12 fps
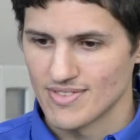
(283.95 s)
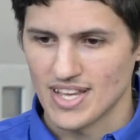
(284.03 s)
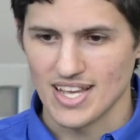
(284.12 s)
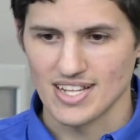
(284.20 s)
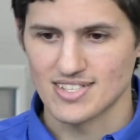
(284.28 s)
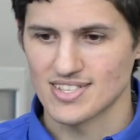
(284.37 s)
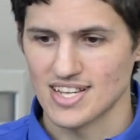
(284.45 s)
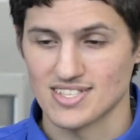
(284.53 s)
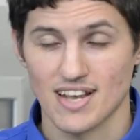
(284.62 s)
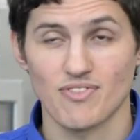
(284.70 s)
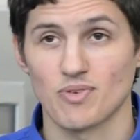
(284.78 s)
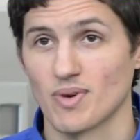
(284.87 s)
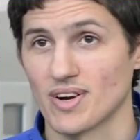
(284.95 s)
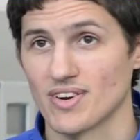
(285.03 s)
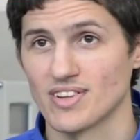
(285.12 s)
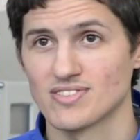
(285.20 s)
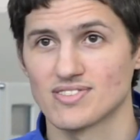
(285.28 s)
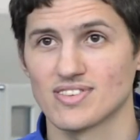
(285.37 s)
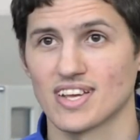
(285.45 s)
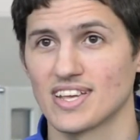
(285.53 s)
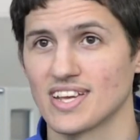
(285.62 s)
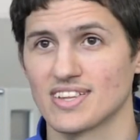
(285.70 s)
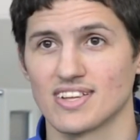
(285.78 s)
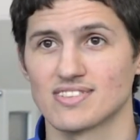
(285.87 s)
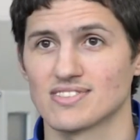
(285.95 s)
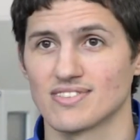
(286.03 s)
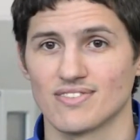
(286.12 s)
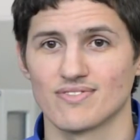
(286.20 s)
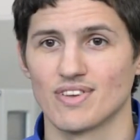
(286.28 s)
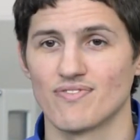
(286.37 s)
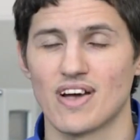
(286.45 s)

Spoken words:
It's everywhere. It's the